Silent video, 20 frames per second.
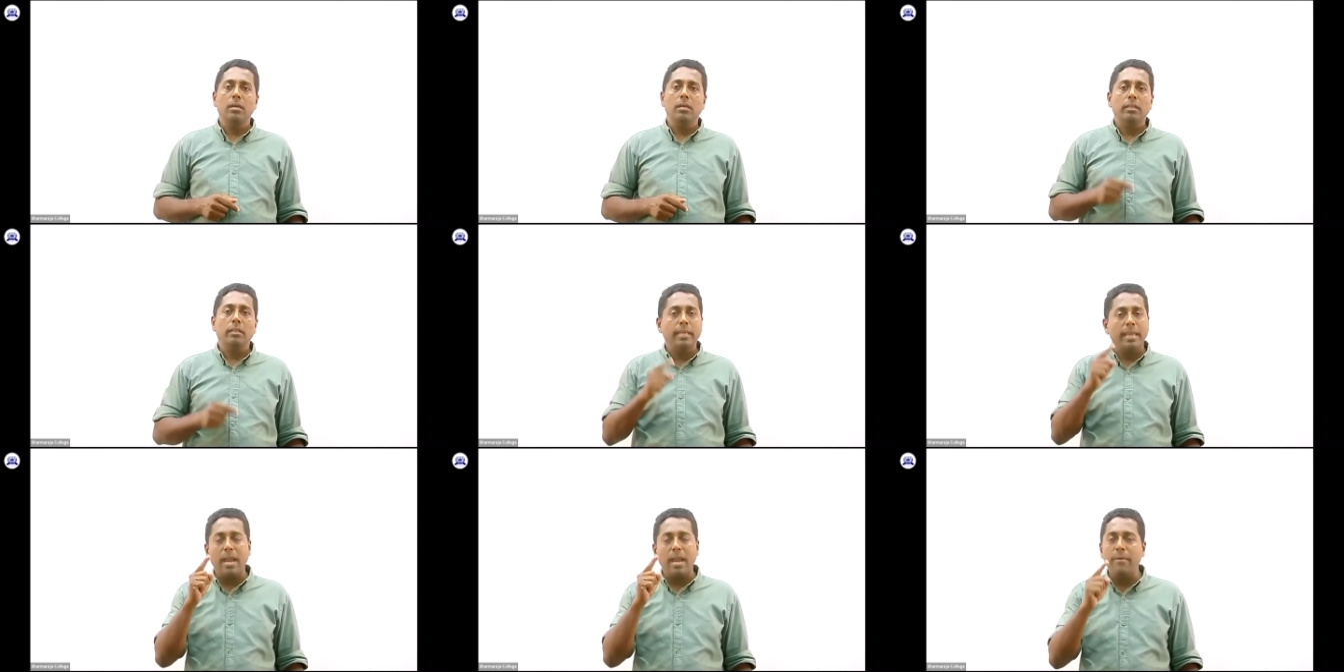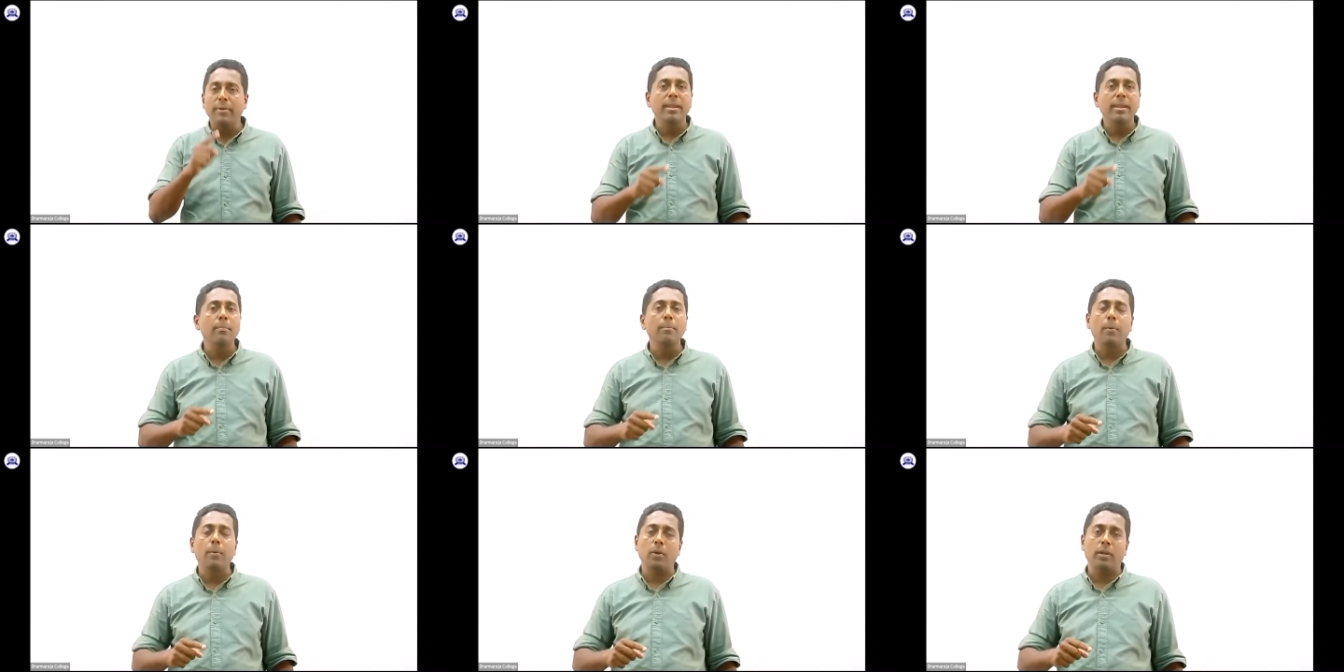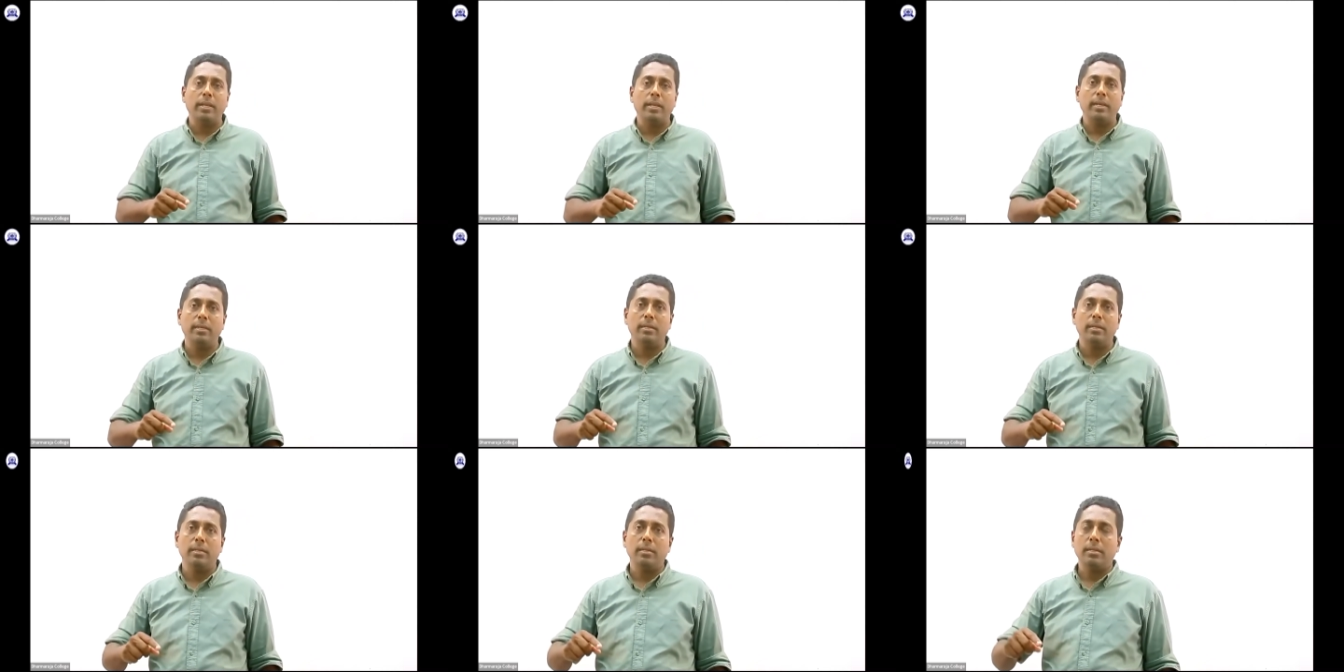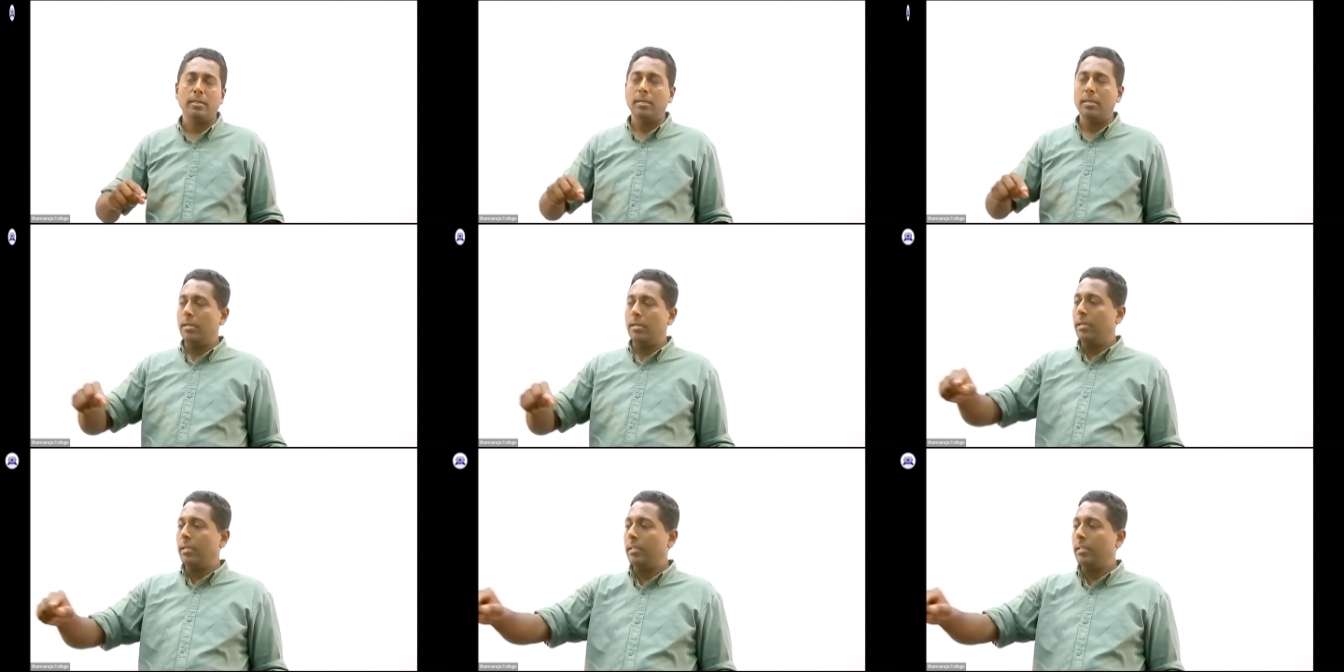They are very important.
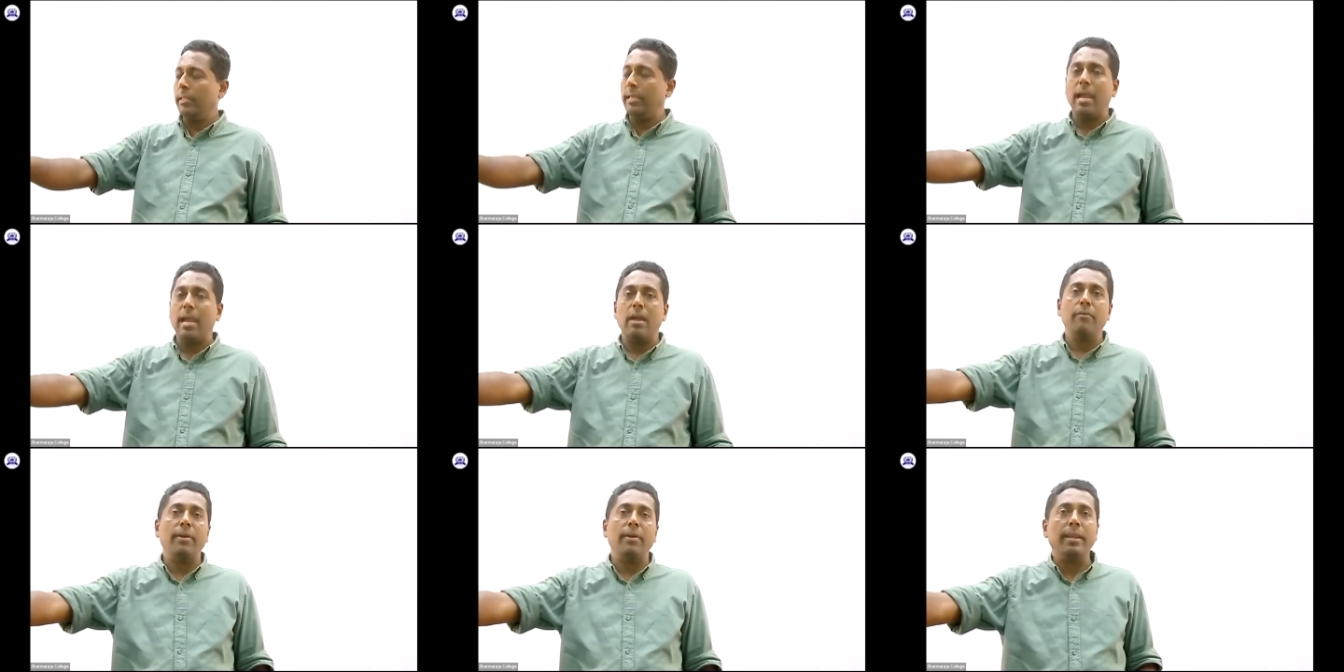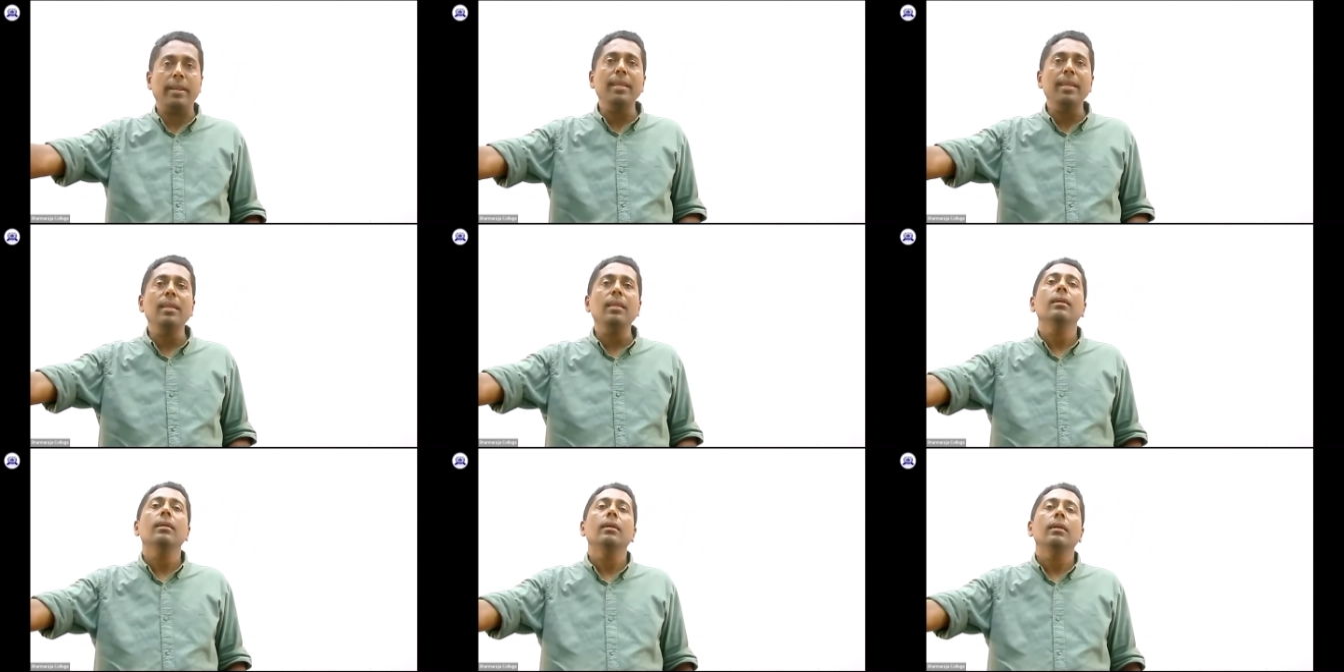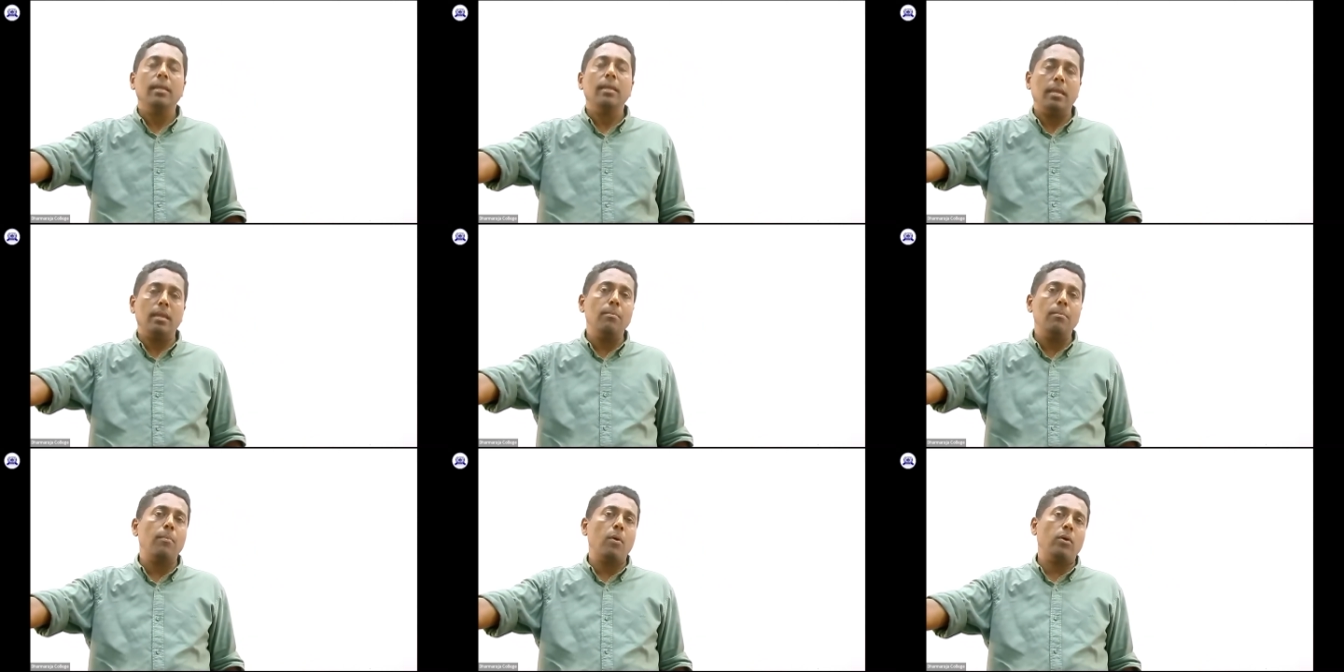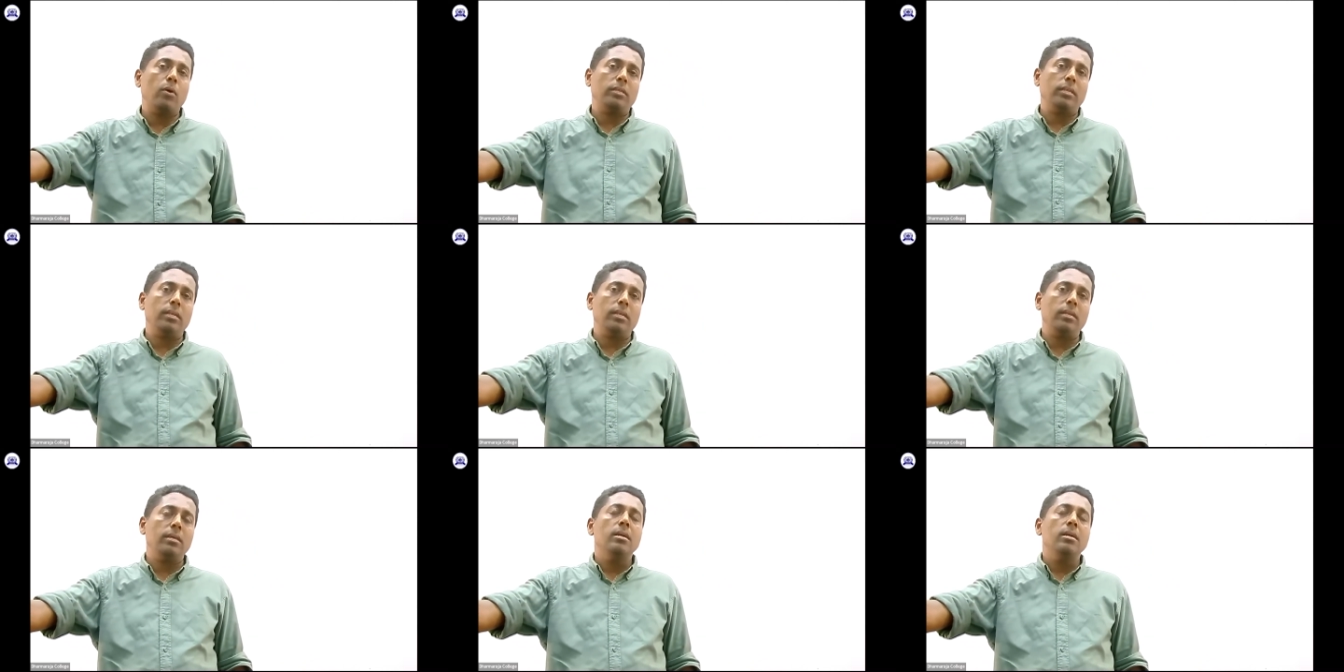They are very important.